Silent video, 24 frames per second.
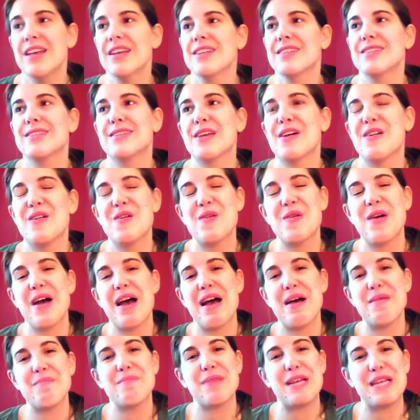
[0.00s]
So
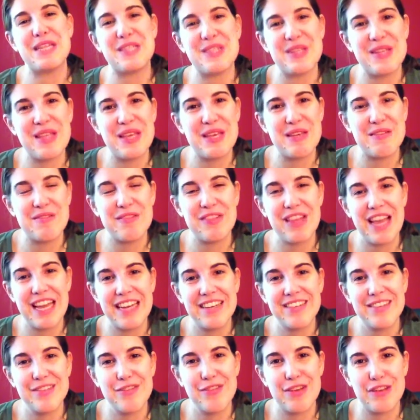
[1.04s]
make sure that you've
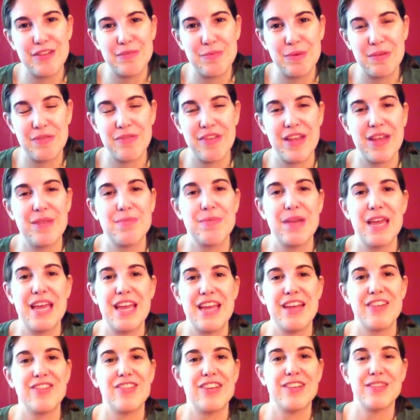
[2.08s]
liked the Facebook fan
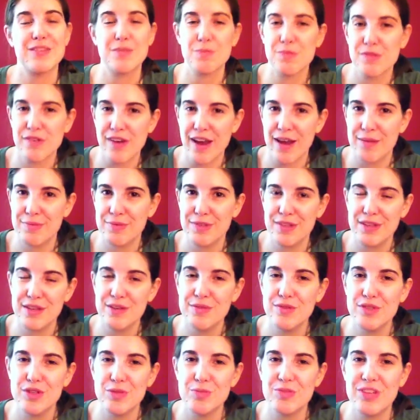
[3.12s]
page and subscribe to the
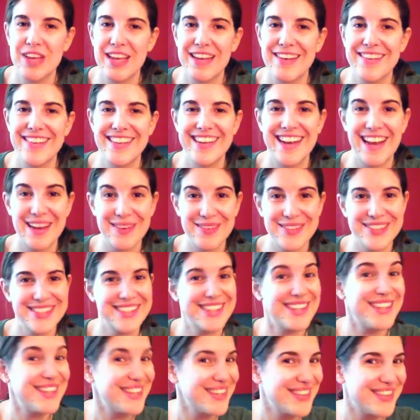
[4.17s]
YouTube channel, and I will
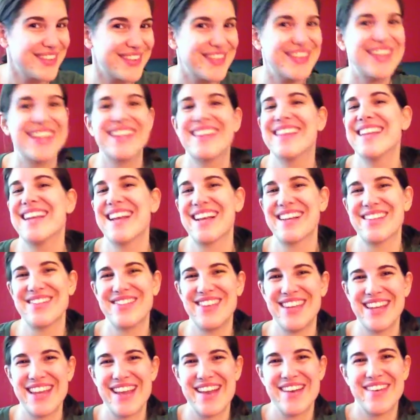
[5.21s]
see you in the next
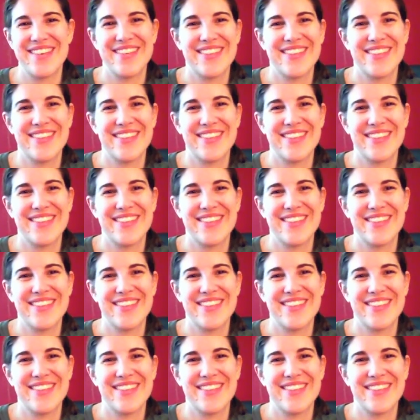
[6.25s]
video.